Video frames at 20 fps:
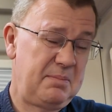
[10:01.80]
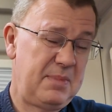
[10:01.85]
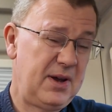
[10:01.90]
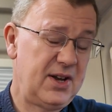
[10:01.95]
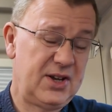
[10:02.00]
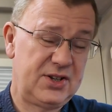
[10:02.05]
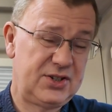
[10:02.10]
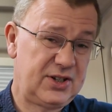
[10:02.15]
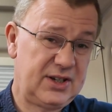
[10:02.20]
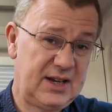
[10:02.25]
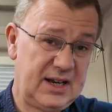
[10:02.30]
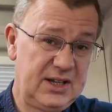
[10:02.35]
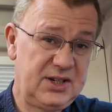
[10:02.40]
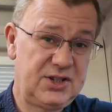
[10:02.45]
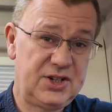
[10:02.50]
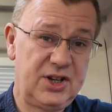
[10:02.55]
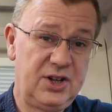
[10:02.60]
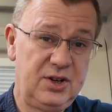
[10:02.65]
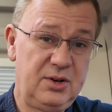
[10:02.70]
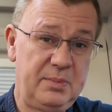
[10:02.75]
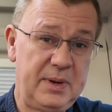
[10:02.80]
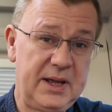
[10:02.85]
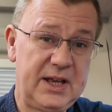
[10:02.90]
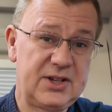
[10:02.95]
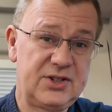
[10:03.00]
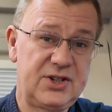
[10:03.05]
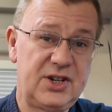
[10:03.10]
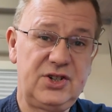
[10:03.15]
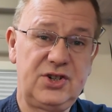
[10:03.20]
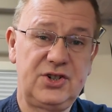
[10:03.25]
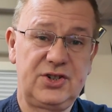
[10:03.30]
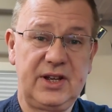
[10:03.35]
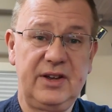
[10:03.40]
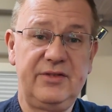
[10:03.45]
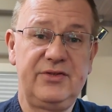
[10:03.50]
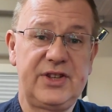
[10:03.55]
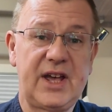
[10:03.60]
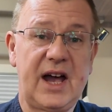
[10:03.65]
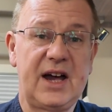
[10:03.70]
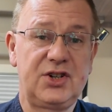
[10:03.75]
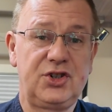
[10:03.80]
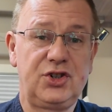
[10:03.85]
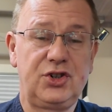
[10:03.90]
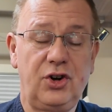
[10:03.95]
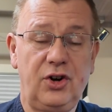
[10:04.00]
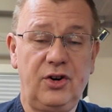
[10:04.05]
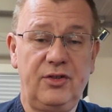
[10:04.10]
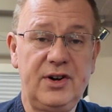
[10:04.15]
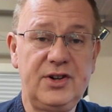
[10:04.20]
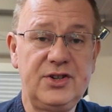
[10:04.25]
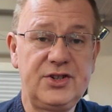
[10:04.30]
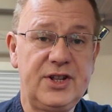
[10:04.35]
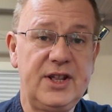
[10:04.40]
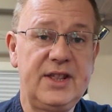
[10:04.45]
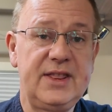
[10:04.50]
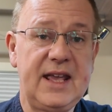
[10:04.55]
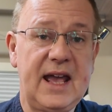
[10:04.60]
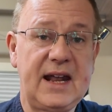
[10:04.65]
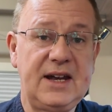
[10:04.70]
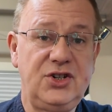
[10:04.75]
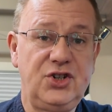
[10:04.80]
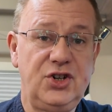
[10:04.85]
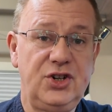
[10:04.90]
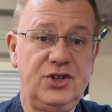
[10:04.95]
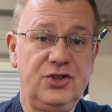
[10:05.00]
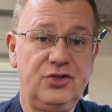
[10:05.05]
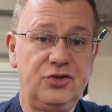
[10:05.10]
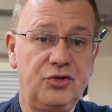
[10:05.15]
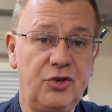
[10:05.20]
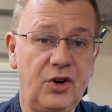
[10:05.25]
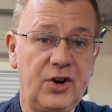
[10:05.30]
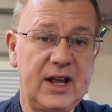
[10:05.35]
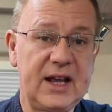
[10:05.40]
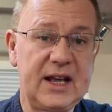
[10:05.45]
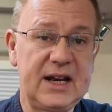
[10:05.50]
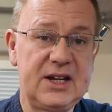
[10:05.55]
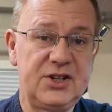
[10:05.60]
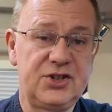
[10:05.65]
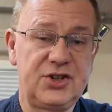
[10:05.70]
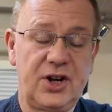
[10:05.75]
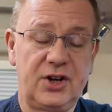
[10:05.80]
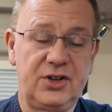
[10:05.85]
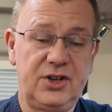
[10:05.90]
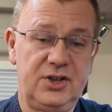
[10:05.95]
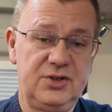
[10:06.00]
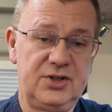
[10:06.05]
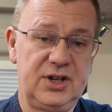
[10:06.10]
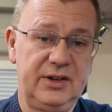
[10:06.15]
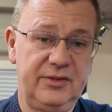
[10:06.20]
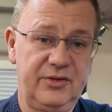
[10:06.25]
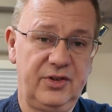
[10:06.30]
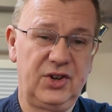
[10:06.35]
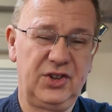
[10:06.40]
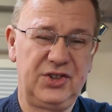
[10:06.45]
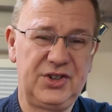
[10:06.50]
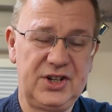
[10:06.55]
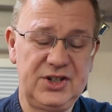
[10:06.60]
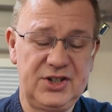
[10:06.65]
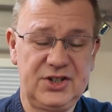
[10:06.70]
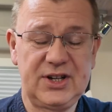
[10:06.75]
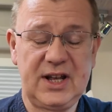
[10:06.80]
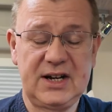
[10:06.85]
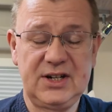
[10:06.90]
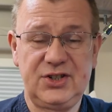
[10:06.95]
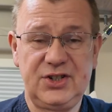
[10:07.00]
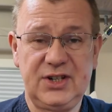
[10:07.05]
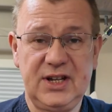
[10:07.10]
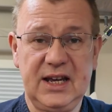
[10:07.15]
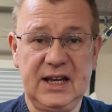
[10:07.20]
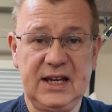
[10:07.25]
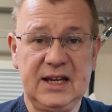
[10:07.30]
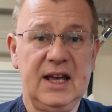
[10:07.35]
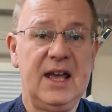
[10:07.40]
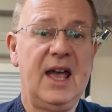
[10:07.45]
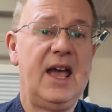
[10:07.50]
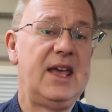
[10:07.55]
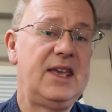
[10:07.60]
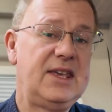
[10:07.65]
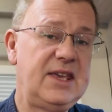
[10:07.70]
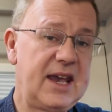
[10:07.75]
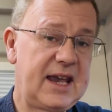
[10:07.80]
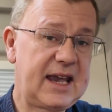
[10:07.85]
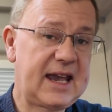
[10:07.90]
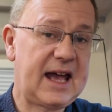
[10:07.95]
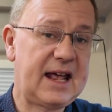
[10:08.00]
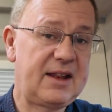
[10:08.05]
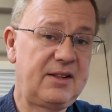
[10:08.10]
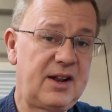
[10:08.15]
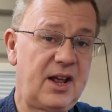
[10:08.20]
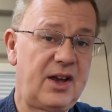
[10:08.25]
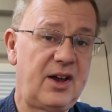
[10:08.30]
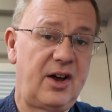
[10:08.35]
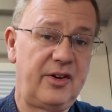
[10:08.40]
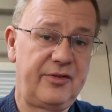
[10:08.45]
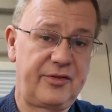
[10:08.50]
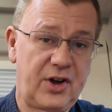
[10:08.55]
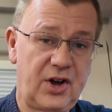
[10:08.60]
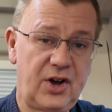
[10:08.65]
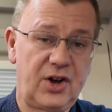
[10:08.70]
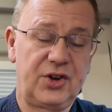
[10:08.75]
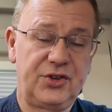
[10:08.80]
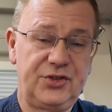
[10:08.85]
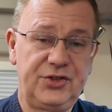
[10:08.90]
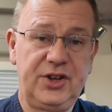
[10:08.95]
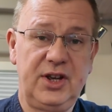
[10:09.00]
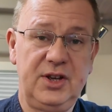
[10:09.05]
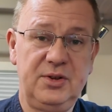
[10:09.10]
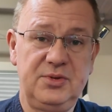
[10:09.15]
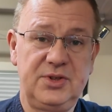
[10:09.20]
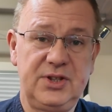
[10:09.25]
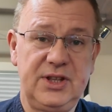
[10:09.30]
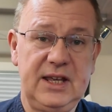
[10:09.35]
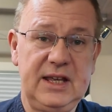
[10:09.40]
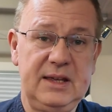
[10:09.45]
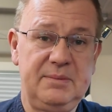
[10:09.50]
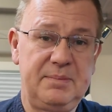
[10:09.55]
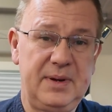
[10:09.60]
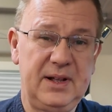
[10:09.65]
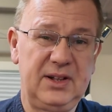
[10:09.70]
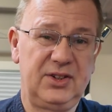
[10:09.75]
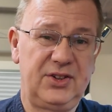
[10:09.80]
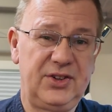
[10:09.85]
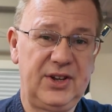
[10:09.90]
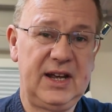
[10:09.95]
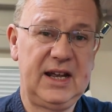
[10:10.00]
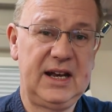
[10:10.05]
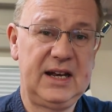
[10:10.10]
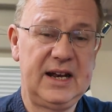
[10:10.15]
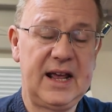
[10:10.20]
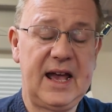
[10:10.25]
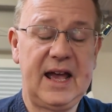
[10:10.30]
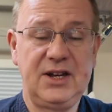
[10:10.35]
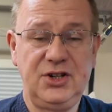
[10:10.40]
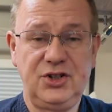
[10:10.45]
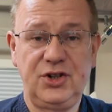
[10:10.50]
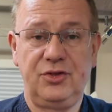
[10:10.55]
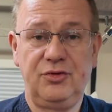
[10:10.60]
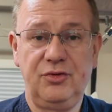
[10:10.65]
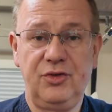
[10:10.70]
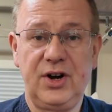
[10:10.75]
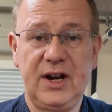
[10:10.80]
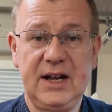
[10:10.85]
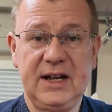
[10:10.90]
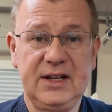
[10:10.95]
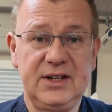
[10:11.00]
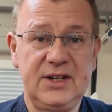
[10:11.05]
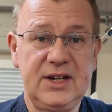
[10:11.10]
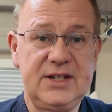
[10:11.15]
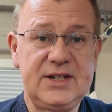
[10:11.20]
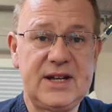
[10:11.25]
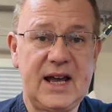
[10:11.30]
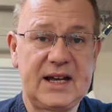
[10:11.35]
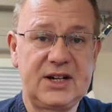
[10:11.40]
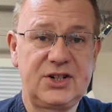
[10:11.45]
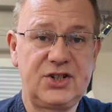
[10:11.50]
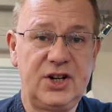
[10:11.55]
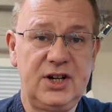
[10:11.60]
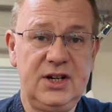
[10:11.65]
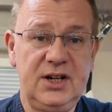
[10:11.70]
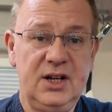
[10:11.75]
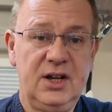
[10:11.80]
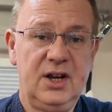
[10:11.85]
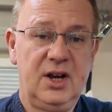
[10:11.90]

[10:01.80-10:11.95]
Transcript: personally do, because it just gives that assurance that the engine's running and it's not using voltage sensing, you can of course use the built-in engine running detection,